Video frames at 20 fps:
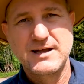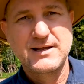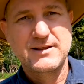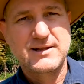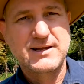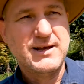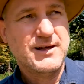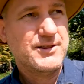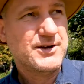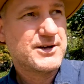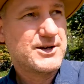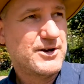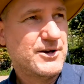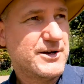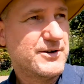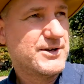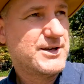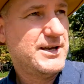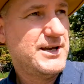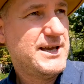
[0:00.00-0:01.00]
The other kind
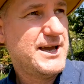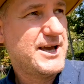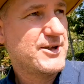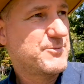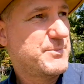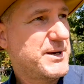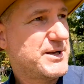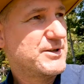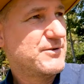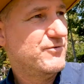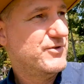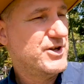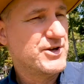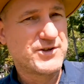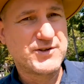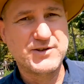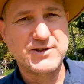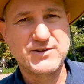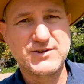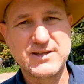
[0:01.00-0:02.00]
of key aspect of
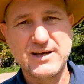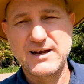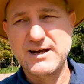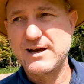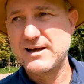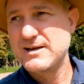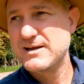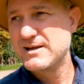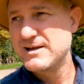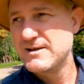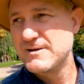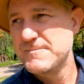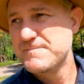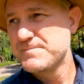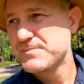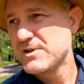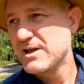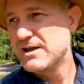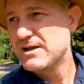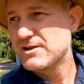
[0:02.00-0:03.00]
this is
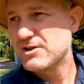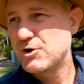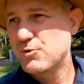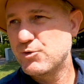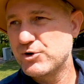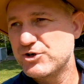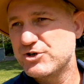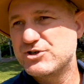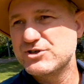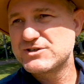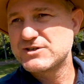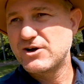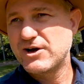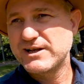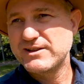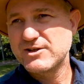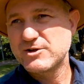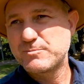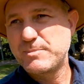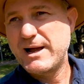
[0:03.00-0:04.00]
they want to
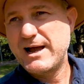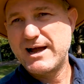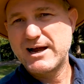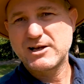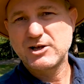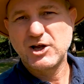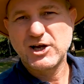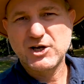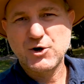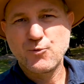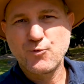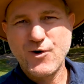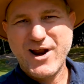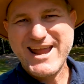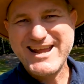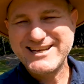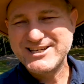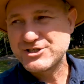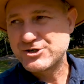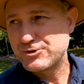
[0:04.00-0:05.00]
design this park like a
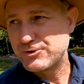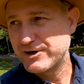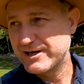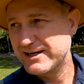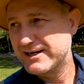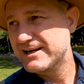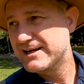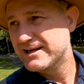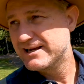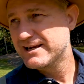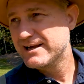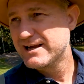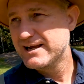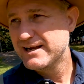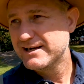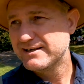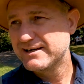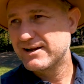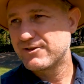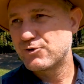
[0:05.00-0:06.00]
rain tree.
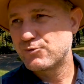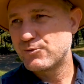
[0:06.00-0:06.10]
Now, the